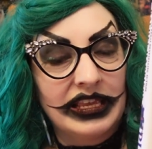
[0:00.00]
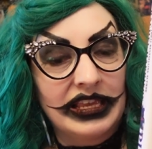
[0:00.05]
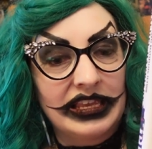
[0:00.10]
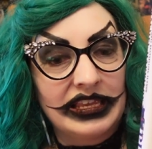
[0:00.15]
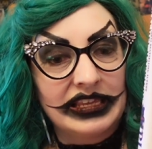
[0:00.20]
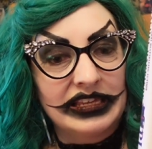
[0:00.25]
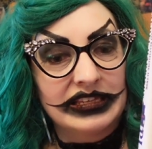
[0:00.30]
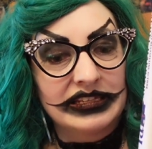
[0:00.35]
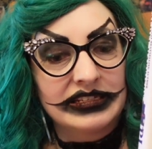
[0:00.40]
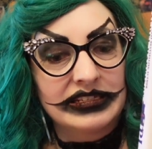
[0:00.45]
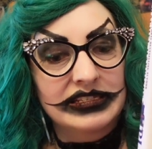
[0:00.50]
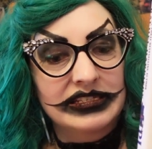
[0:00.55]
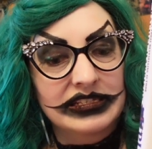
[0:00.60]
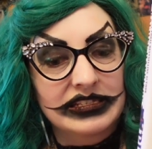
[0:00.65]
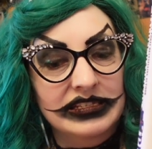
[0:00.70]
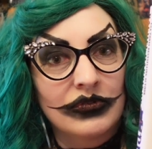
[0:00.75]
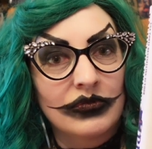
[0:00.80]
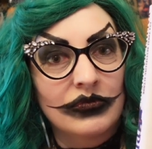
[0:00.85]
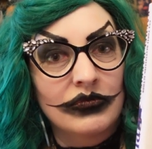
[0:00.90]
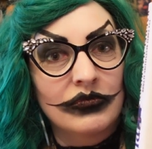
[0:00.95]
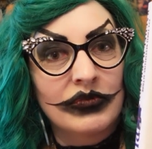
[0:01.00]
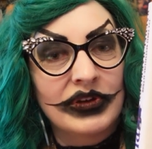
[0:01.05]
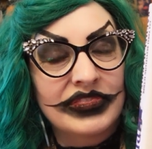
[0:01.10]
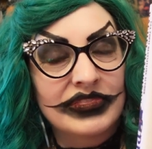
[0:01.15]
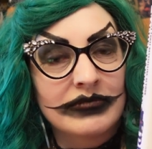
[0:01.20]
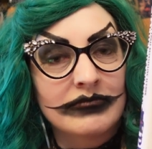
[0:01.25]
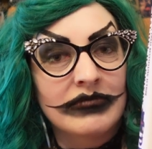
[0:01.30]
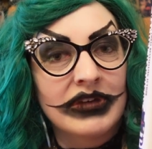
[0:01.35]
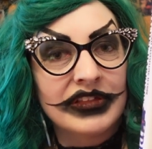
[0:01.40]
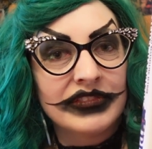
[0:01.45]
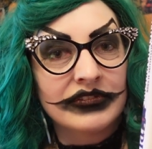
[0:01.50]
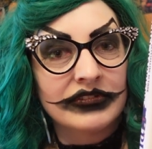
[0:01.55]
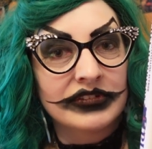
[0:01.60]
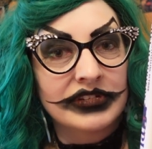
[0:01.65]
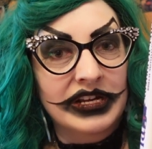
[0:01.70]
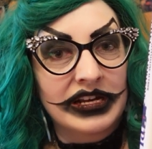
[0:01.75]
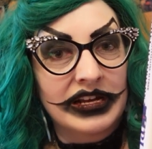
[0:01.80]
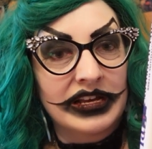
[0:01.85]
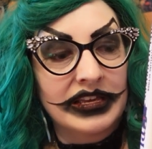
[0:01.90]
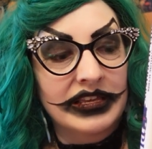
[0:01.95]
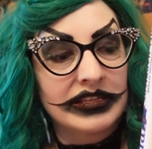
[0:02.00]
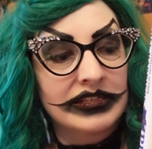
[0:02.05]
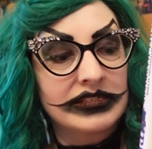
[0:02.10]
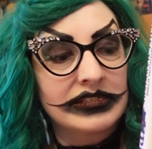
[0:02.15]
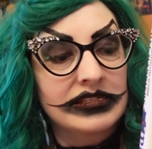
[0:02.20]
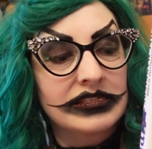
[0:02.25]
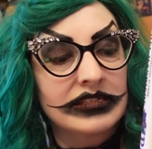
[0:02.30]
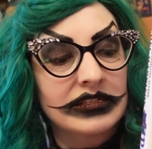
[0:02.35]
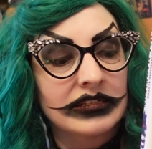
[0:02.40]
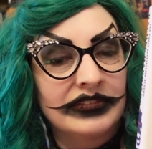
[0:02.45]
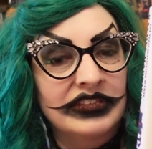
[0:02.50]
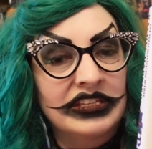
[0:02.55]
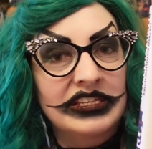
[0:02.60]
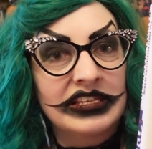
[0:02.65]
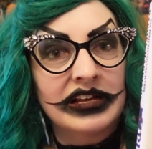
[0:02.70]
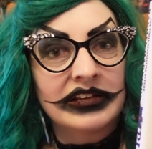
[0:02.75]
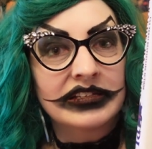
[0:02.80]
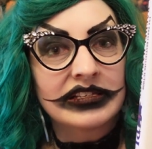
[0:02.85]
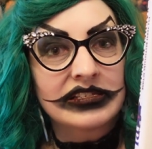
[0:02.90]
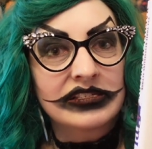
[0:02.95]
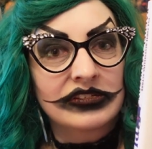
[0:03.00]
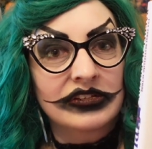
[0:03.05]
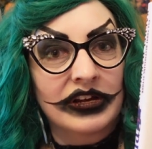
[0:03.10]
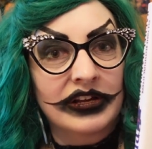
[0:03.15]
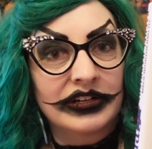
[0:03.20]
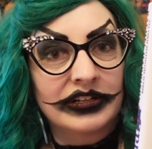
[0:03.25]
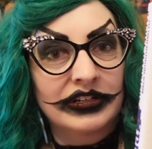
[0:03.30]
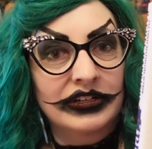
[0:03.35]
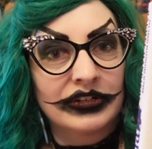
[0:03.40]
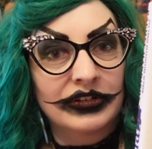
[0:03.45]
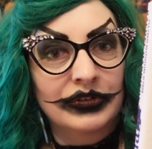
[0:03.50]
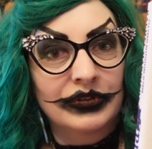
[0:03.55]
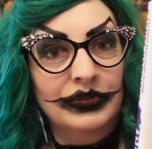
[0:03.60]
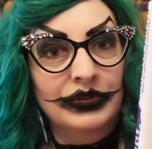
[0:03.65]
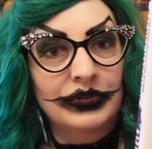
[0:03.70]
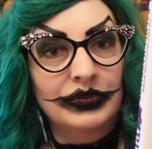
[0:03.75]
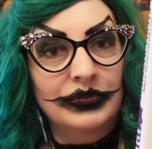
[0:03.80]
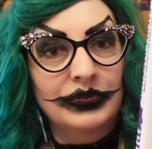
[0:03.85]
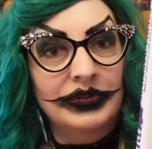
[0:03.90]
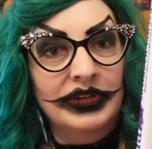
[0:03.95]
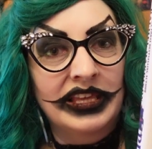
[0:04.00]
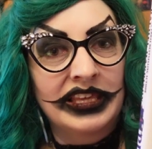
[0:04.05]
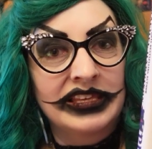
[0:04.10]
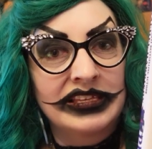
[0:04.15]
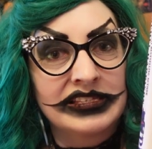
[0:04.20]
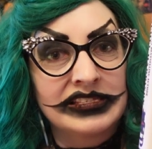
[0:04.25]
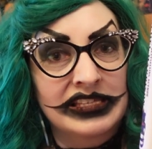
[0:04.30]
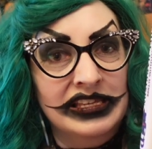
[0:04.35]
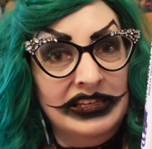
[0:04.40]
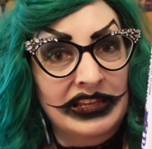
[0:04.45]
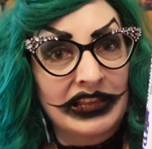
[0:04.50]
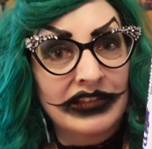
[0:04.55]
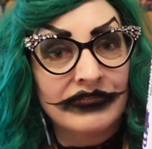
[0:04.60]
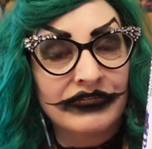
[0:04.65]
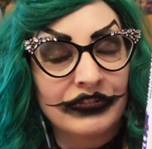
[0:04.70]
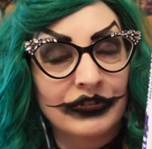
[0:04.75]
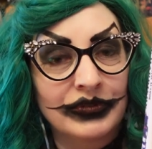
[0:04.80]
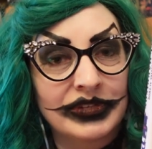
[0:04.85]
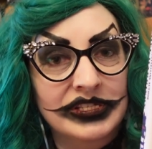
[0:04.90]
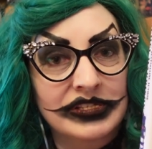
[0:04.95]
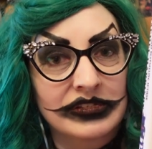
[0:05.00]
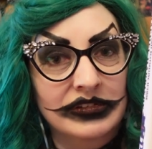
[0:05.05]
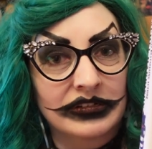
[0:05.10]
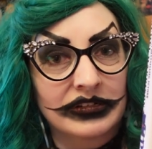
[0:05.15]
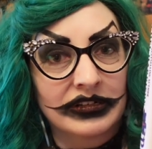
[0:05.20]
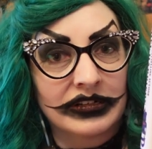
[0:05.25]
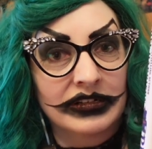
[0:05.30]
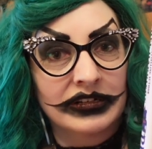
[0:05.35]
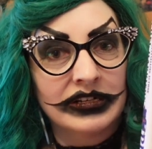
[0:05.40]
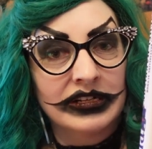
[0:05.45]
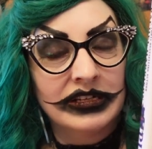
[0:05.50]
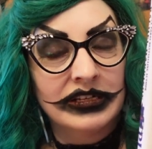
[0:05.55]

And when the mother dies, the youngest daughter, who is an influencer,